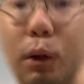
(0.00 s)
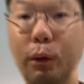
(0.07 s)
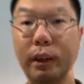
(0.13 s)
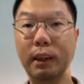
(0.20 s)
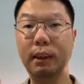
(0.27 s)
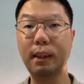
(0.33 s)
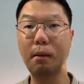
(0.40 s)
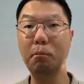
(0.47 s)
So
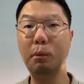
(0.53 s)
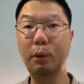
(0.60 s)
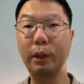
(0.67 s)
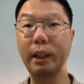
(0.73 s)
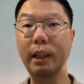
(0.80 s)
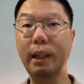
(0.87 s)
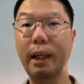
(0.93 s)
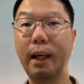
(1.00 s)
in
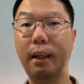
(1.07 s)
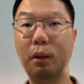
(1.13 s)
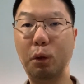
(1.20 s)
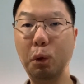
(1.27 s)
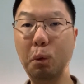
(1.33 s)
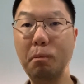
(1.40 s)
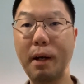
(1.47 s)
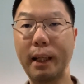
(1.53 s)
summary, there are
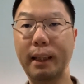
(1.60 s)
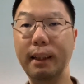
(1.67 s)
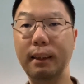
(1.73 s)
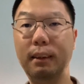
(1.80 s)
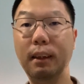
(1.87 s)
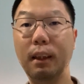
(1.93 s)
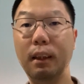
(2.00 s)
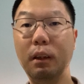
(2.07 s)
two
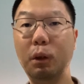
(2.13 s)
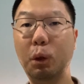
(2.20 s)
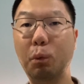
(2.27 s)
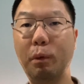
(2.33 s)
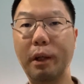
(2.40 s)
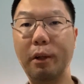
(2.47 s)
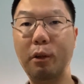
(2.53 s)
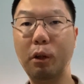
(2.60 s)
methods to
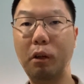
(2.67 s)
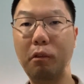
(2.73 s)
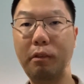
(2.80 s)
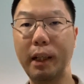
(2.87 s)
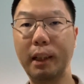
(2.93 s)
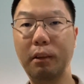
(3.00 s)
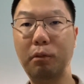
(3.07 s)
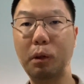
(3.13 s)
withdraw
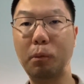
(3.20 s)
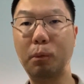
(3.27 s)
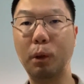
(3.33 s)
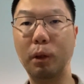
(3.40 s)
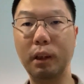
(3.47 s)
funds from your